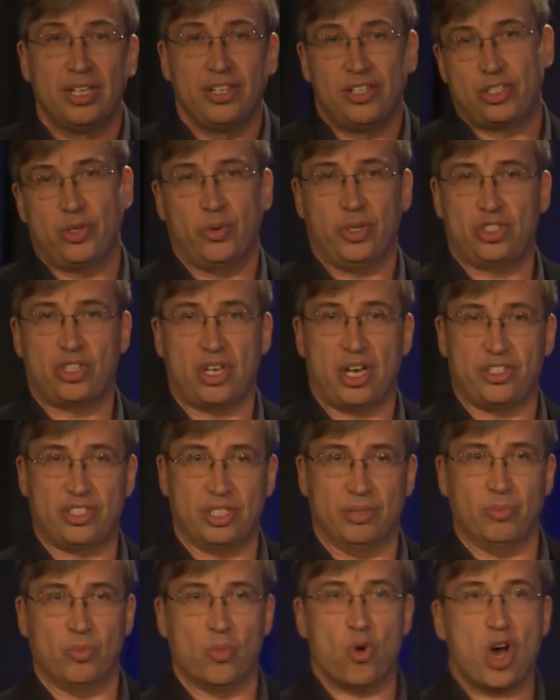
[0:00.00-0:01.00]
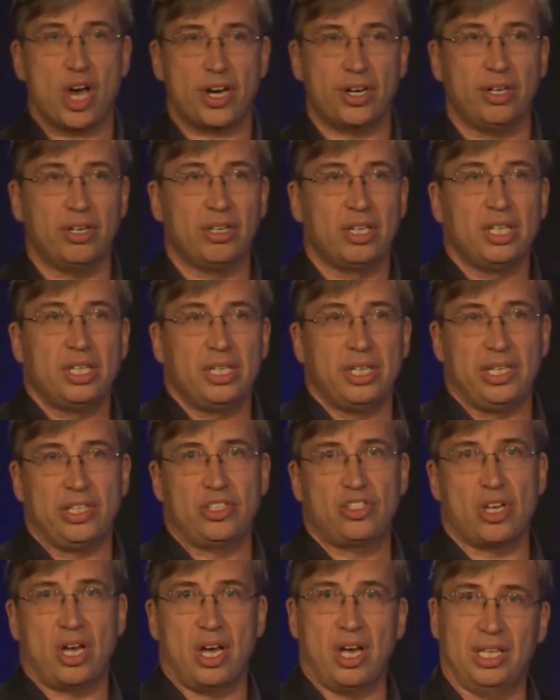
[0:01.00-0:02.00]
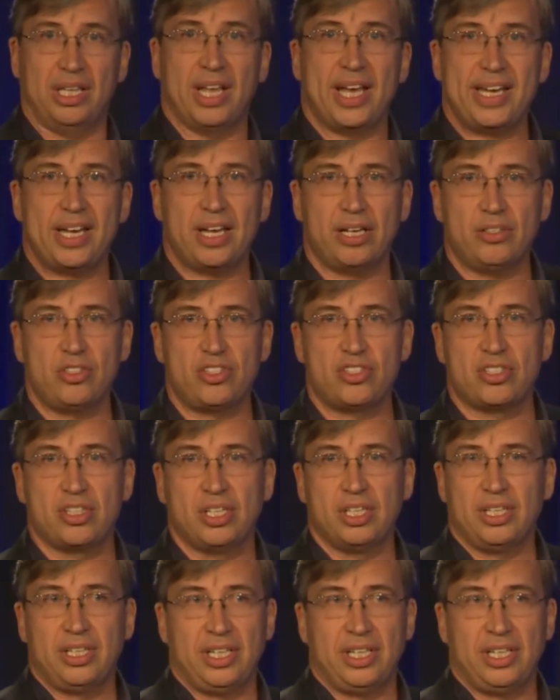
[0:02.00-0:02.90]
So it saw some water, it saw a lighthouse,